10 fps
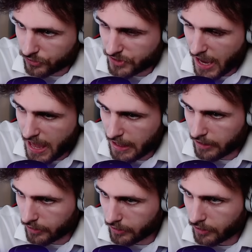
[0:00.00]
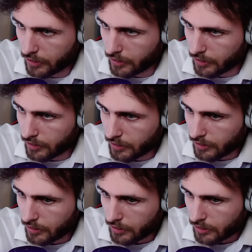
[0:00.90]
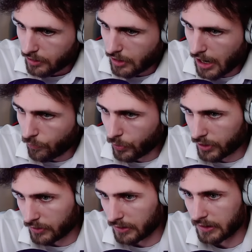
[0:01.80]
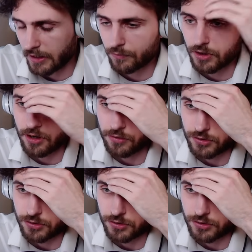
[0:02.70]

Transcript: 10, I would have lived another